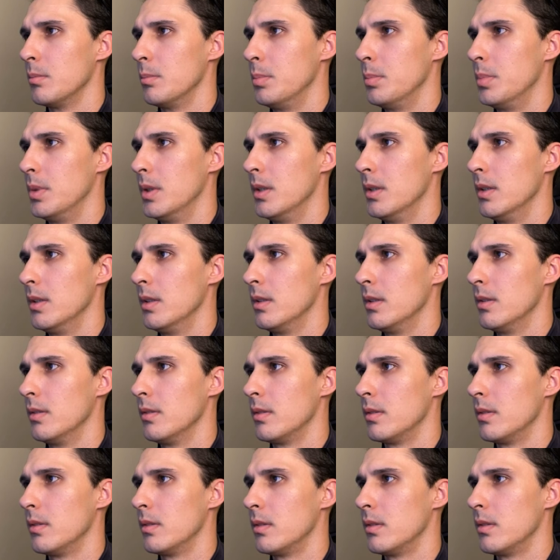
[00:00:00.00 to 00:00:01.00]
but
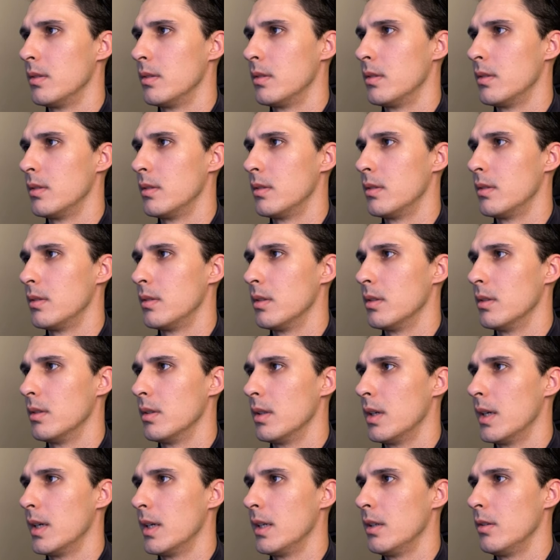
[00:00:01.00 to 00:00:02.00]
the
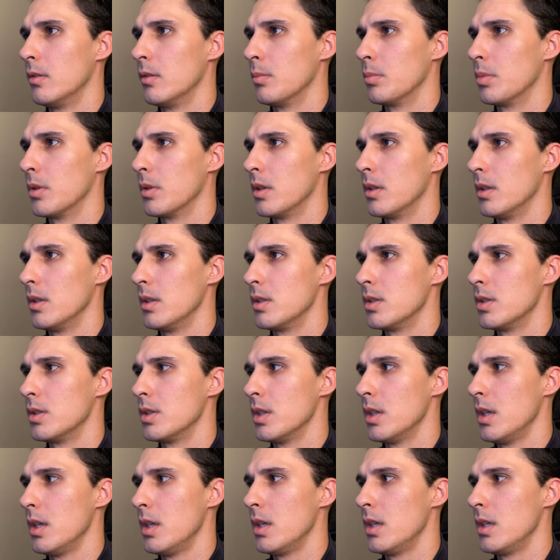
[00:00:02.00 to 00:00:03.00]
lighting will probably
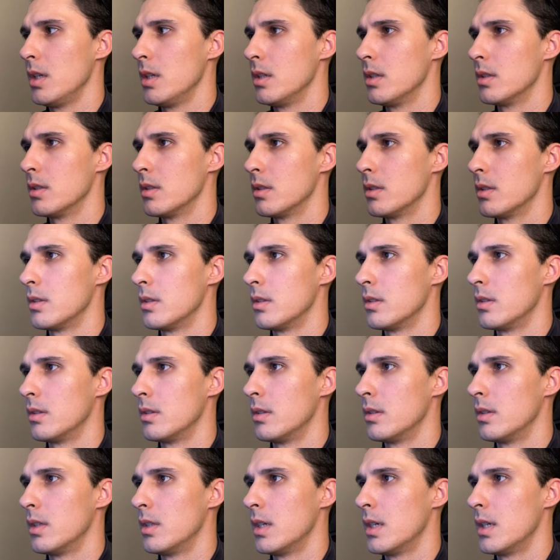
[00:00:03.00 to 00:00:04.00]
change
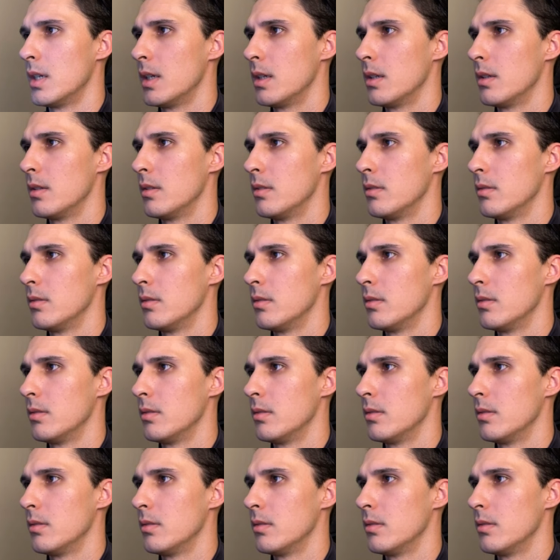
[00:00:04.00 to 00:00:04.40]
that.